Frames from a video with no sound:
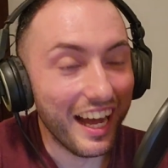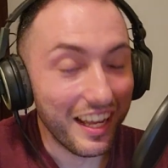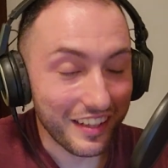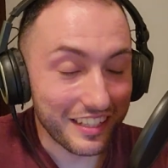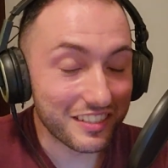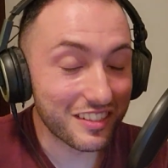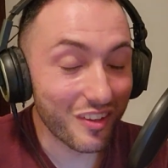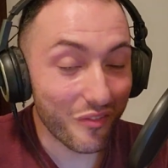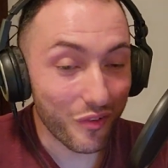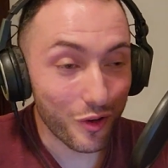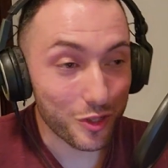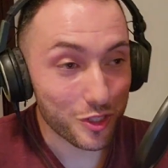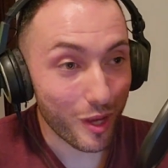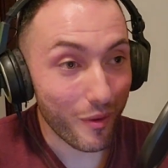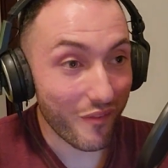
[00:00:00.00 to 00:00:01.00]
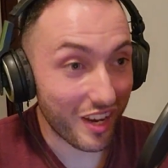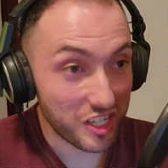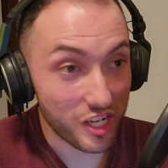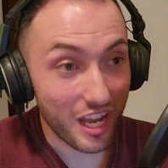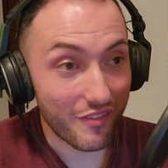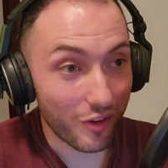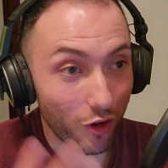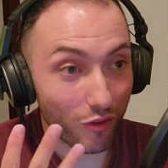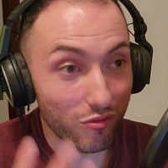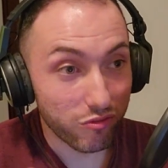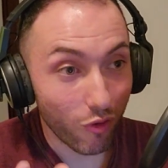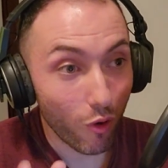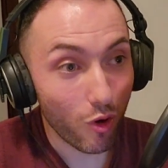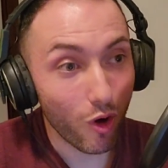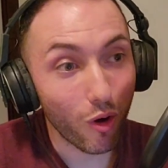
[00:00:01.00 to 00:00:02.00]
This is the first time I've actually ever gotten
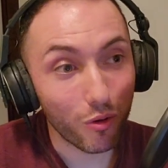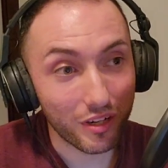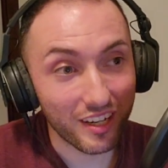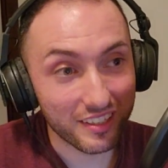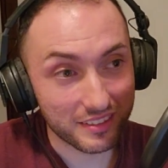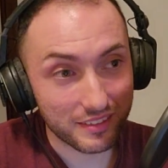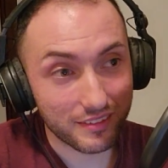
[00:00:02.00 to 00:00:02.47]
4 gold guns.